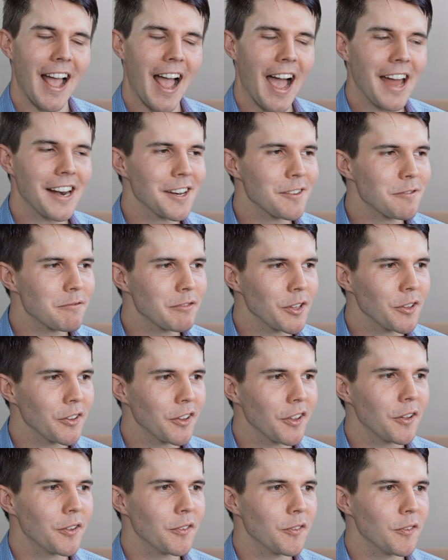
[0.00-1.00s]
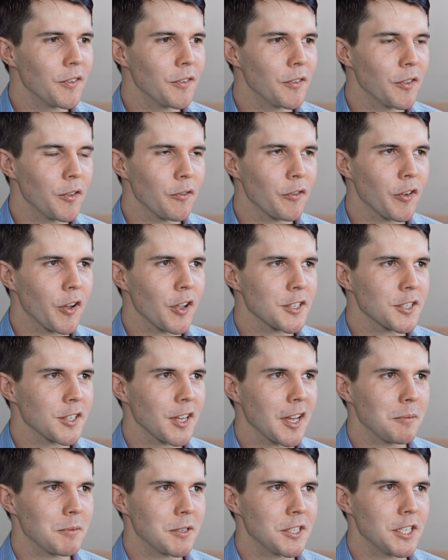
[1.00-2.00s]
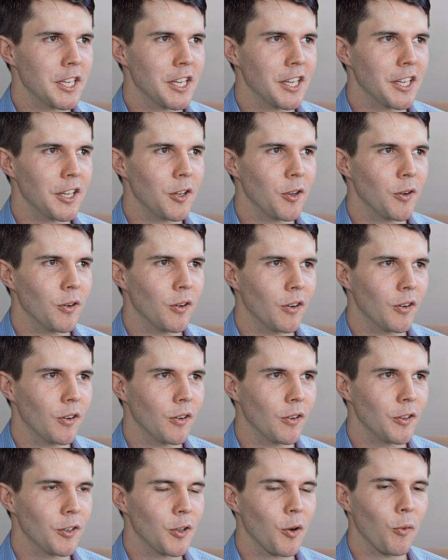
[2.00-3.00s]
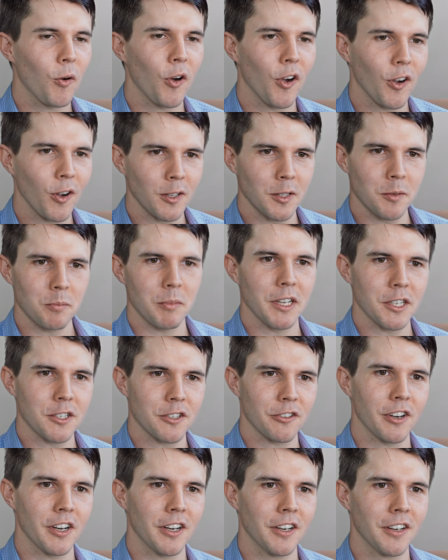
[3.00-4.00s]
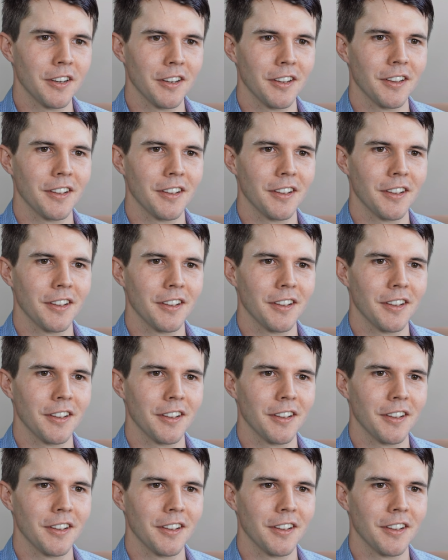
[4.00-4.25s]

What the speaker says: How did it feel the first time seeing your work on the big screen?